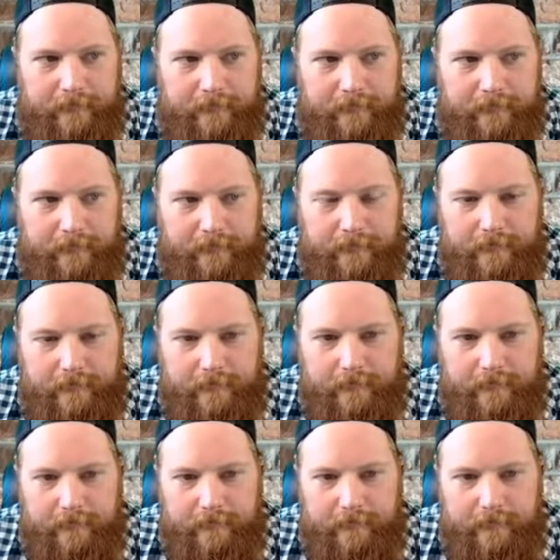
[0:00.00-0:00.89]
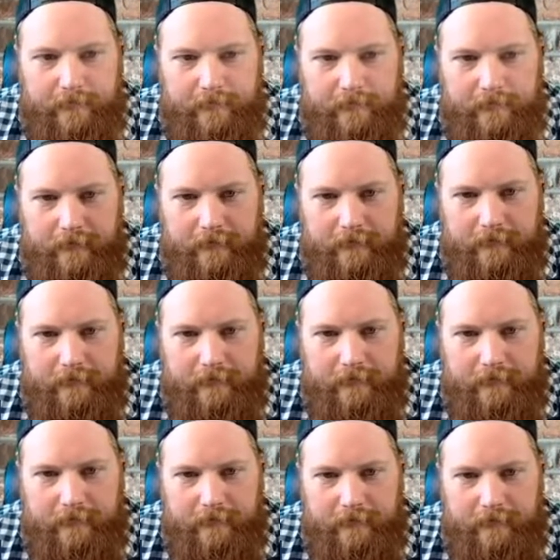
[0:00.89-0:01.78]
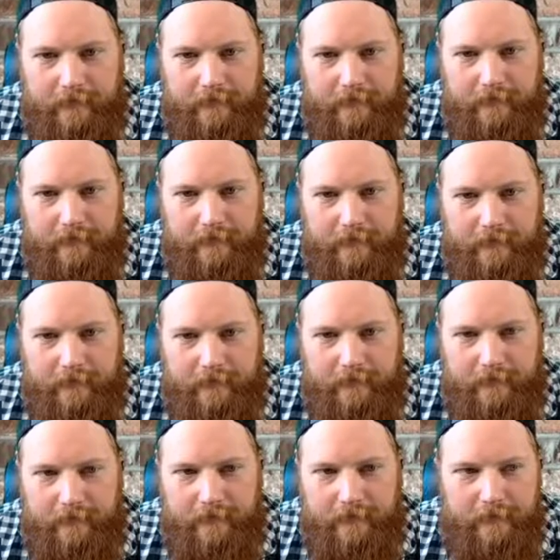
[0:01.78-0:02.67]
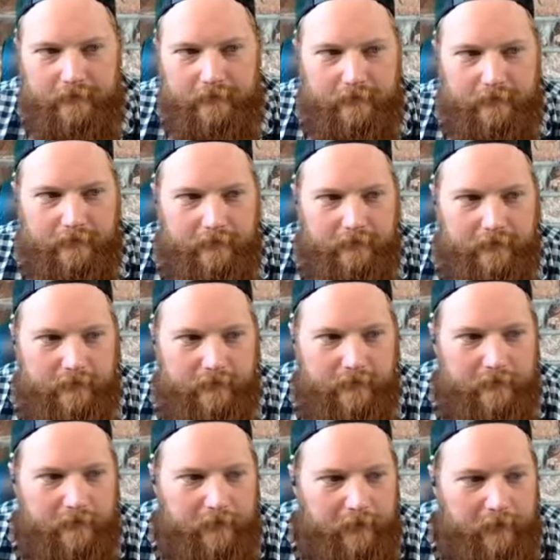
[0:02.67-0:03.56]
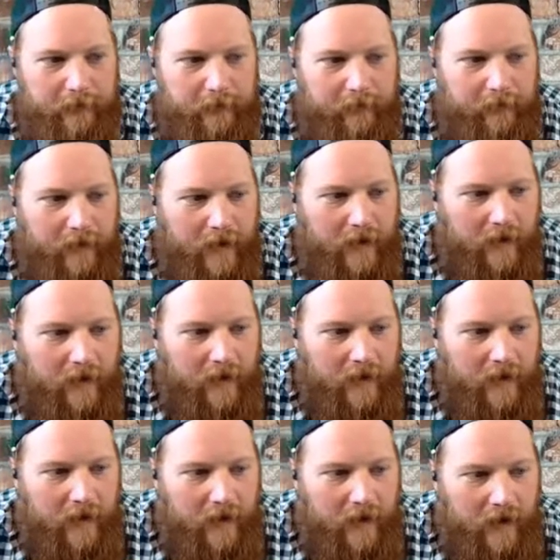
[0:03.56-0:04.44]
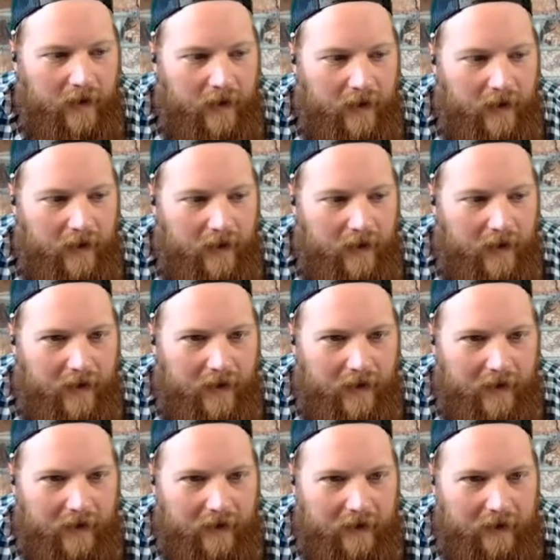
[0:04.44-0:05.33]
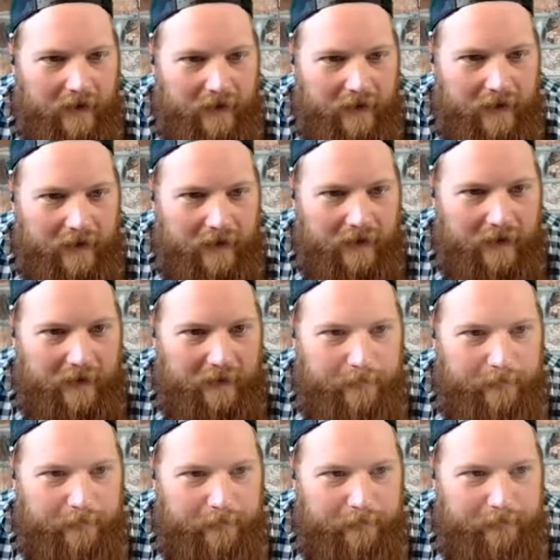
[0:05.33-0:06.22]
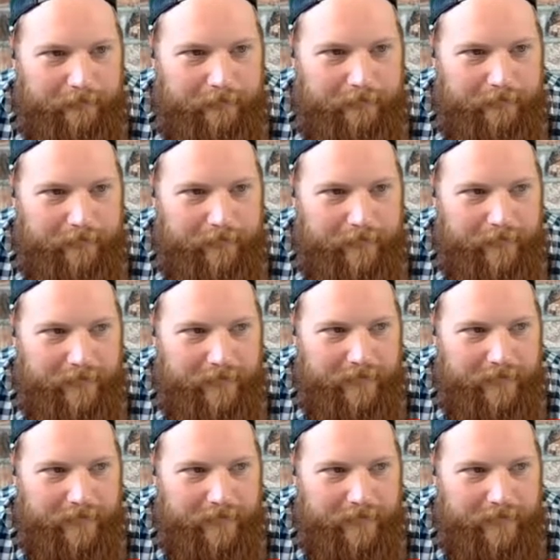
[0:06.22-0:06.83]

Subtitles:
The person shown says nothing.